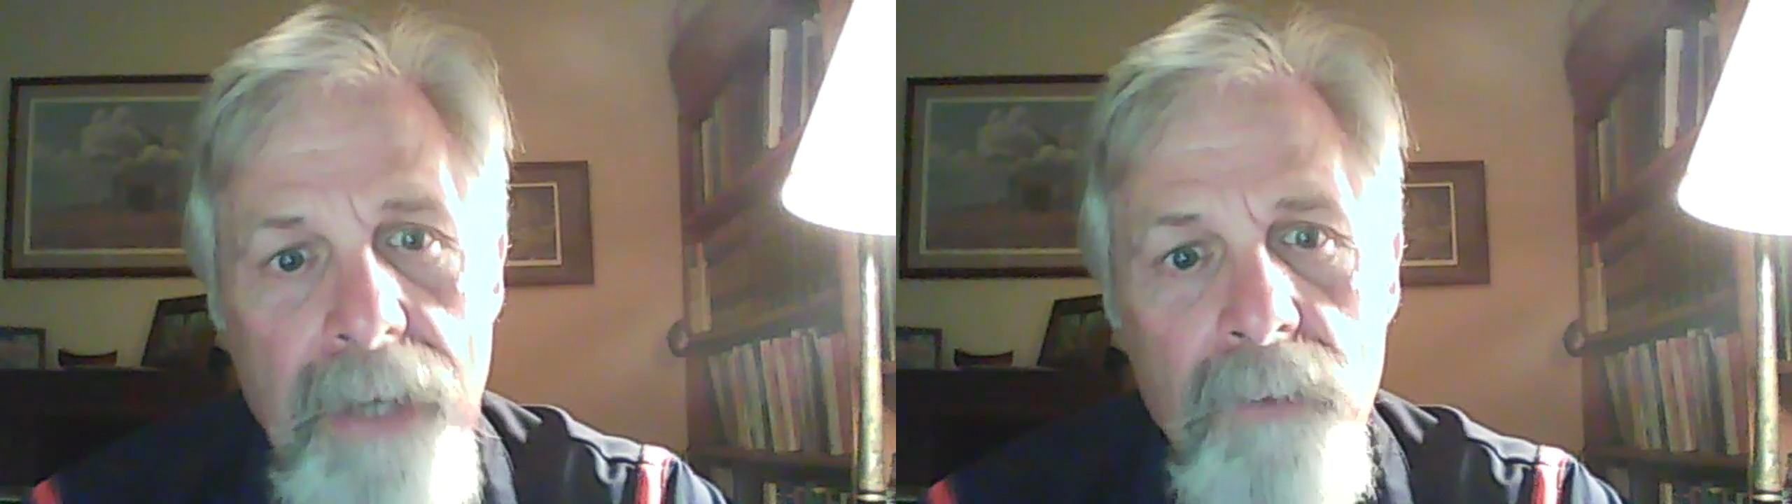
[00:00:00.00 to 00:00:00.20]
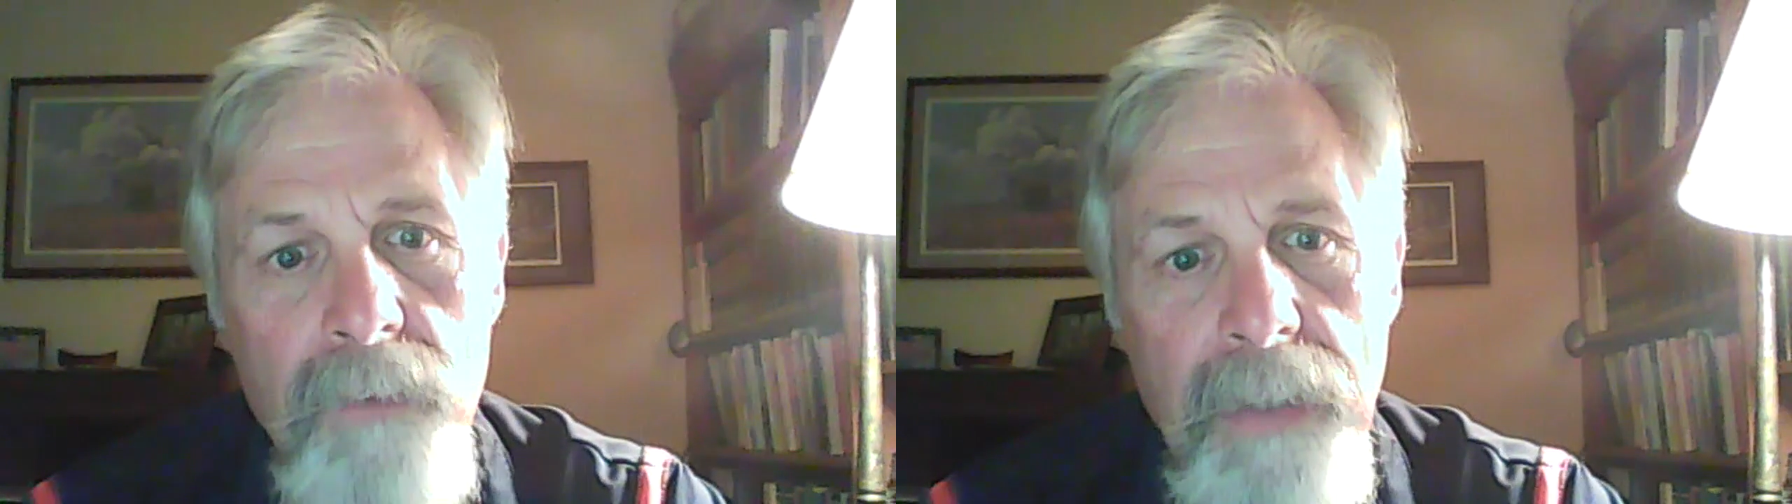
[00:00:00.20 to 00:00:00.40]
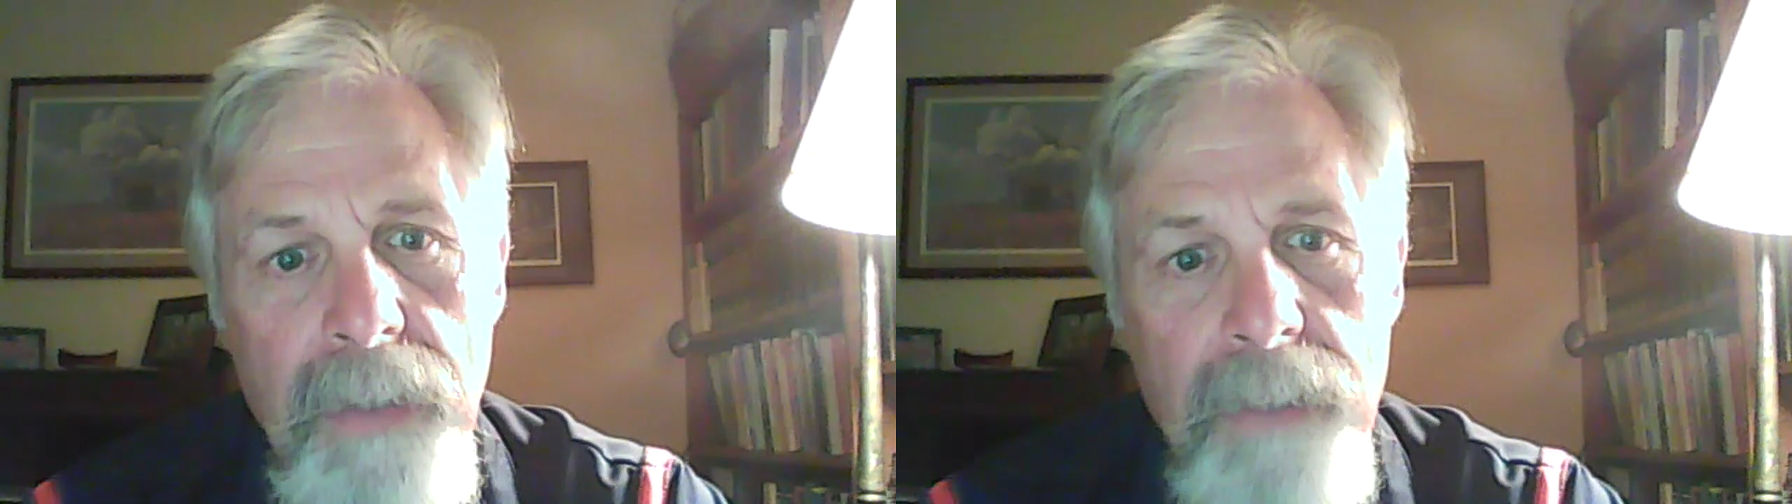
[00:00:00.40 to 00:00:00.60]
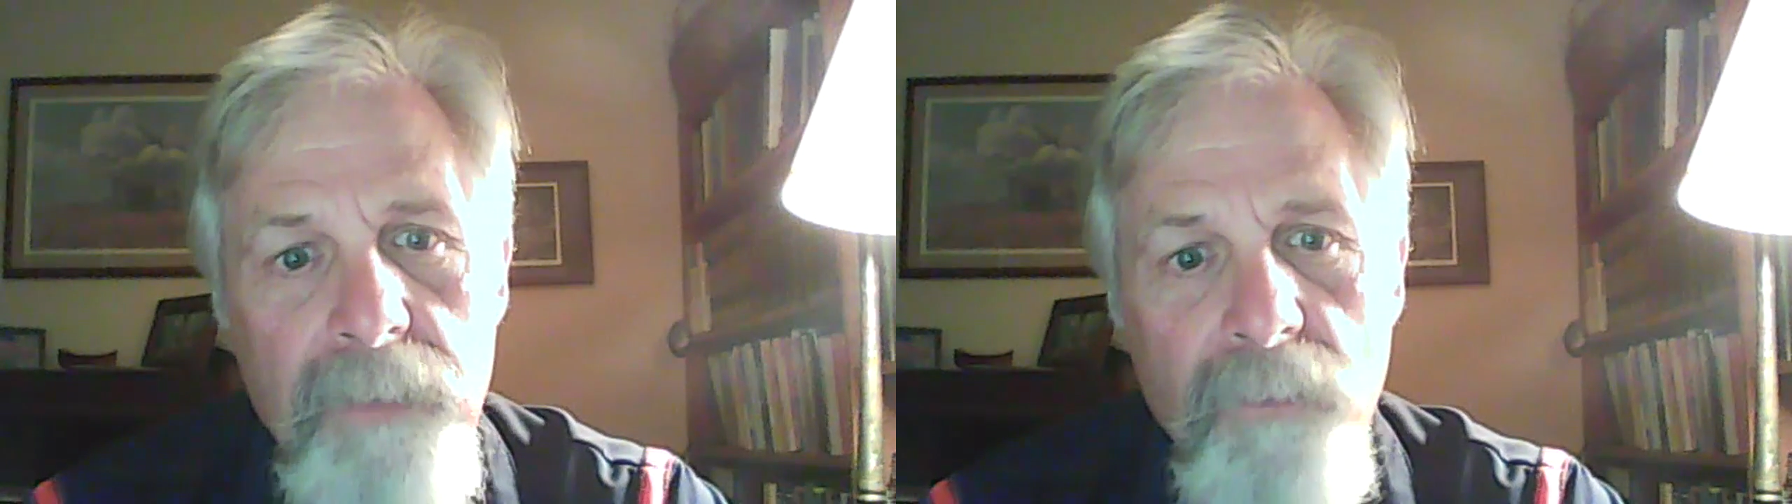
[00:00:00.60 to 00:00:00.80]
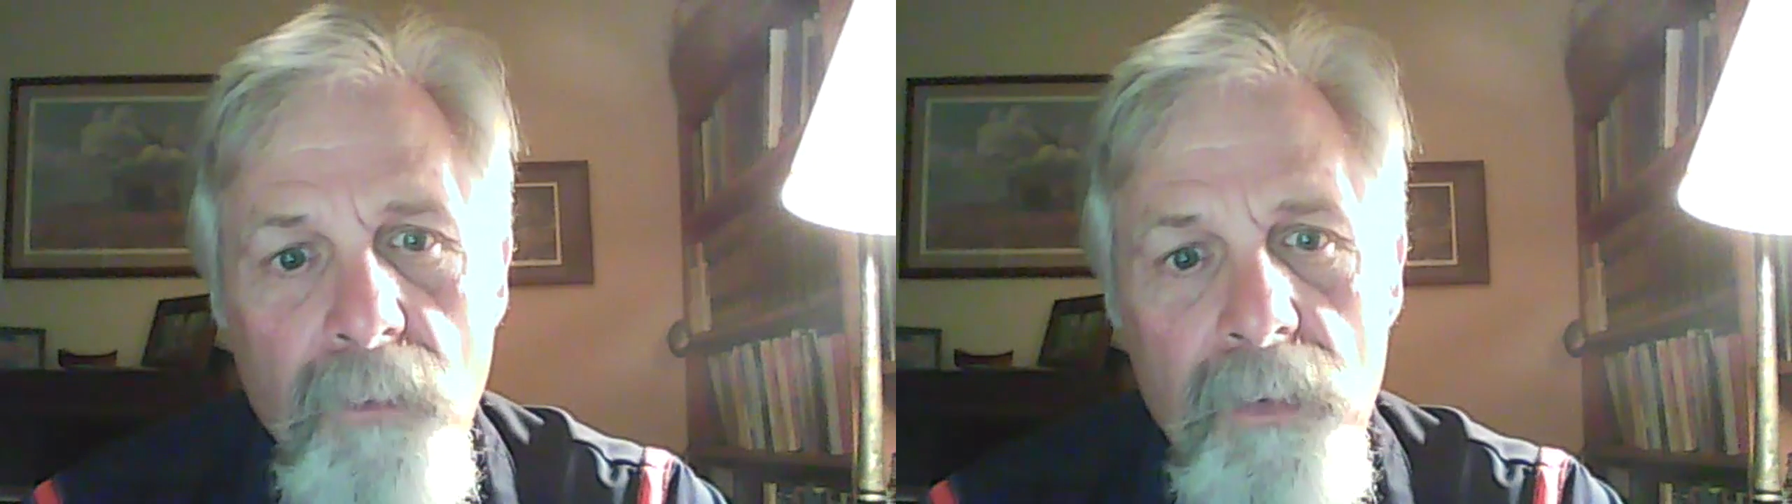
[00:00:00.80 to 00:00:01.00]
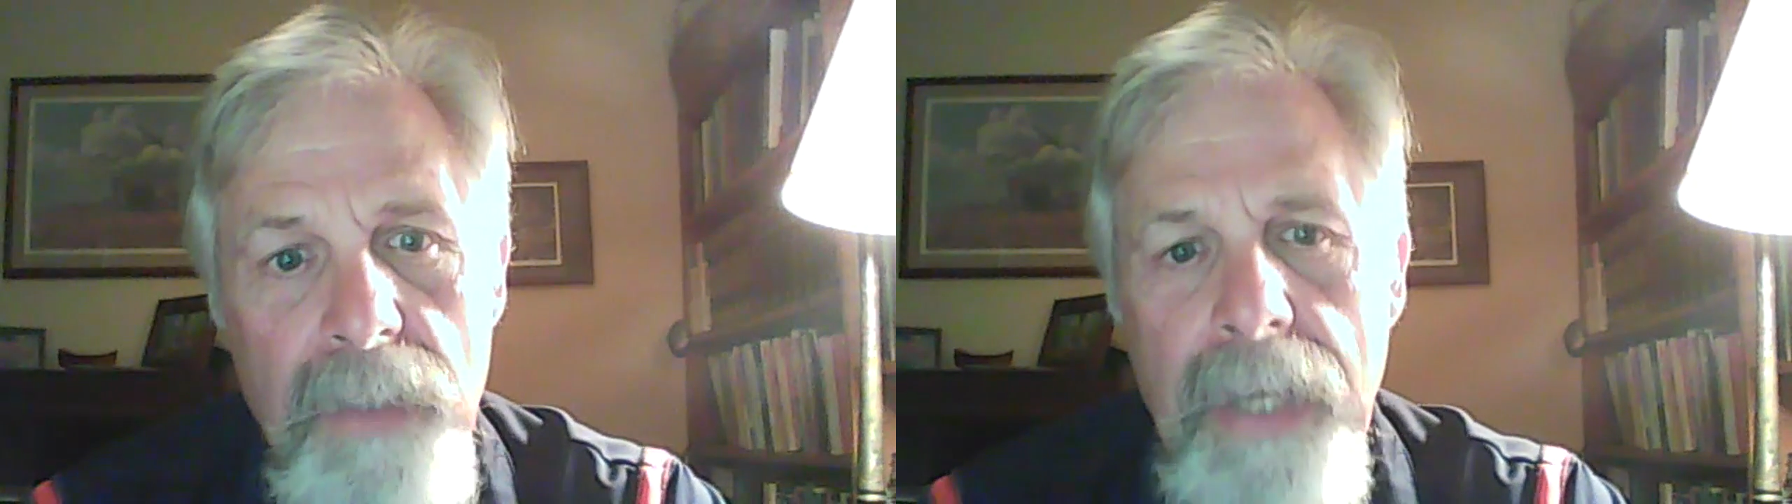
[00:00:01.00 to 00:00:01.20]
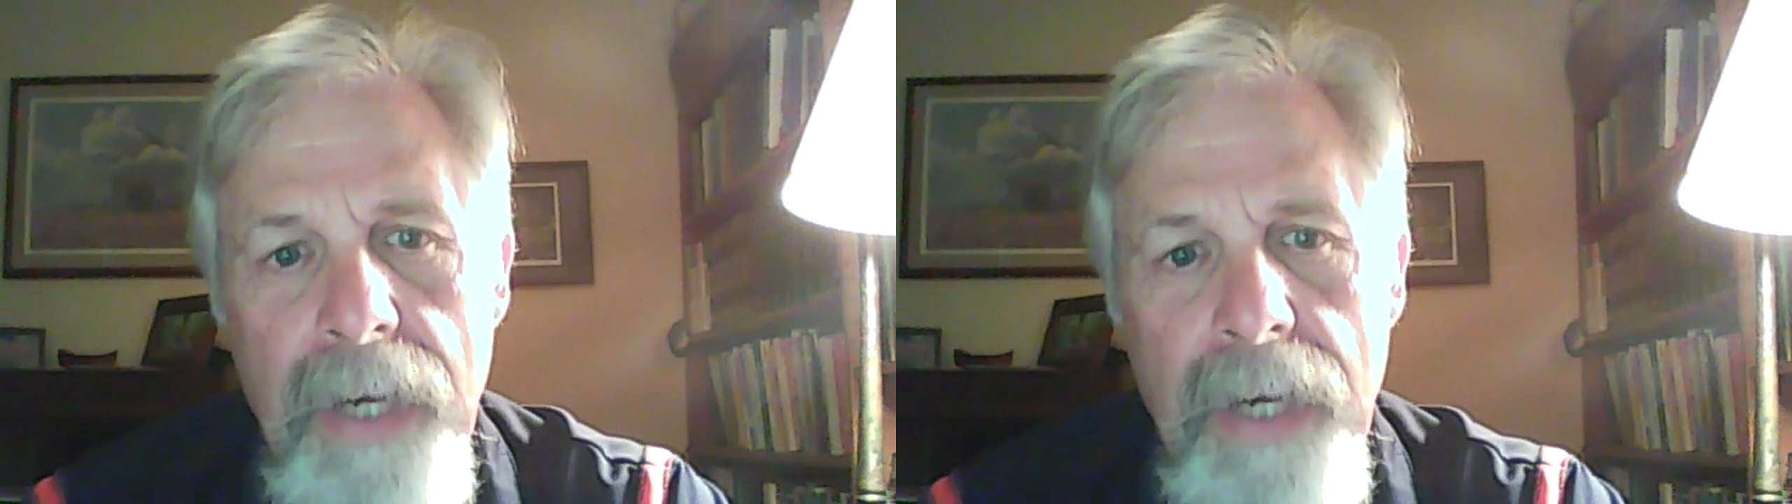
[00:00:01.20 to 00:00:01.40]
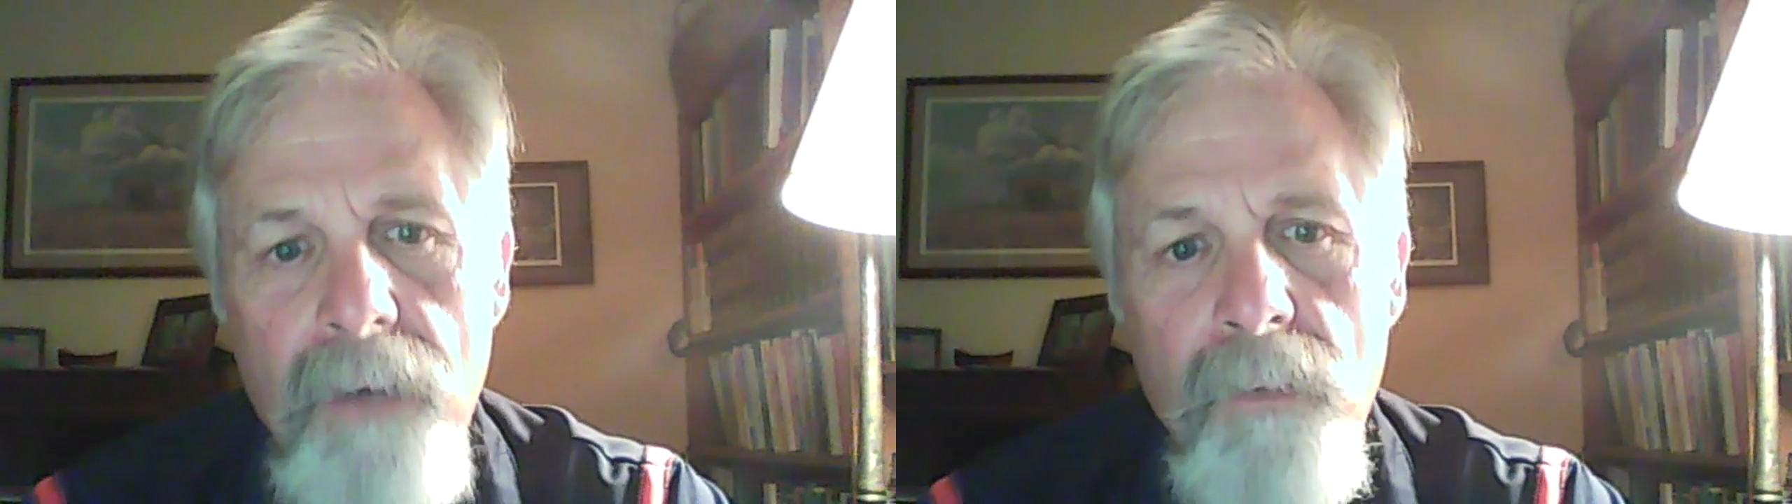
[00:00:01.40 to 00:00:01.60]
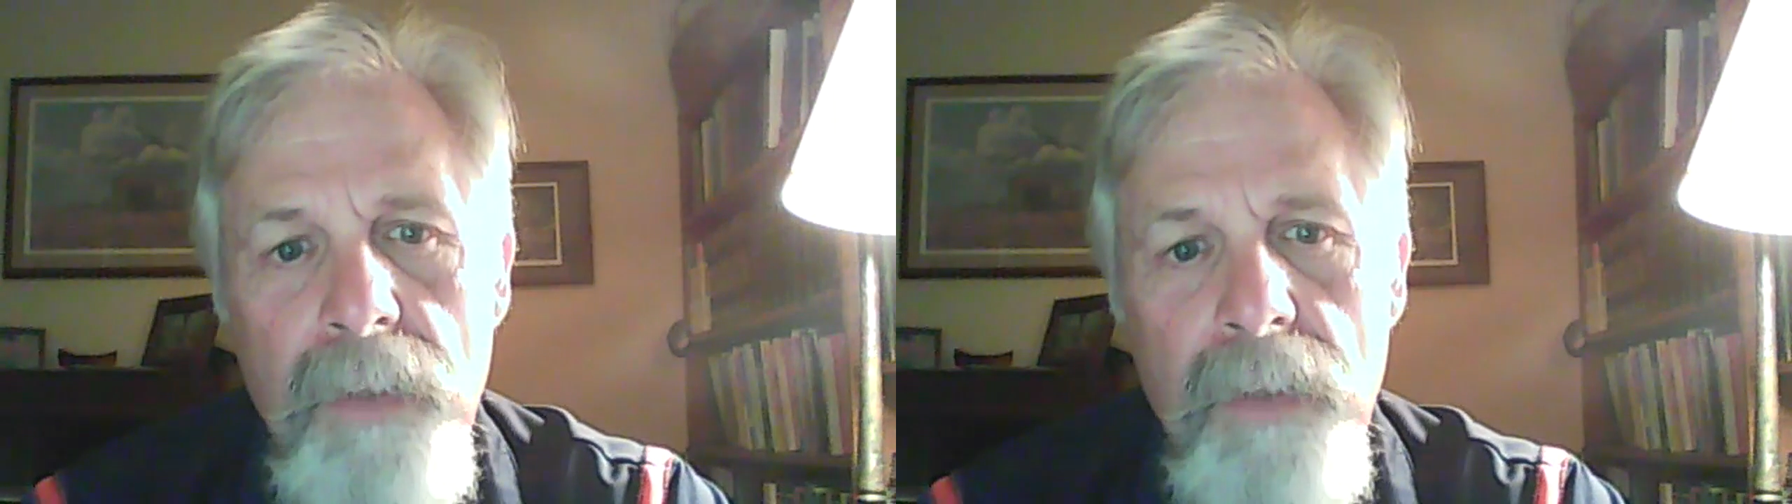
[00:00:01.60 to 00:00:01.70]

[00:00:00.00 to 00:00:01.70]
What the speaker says: and before they harrow it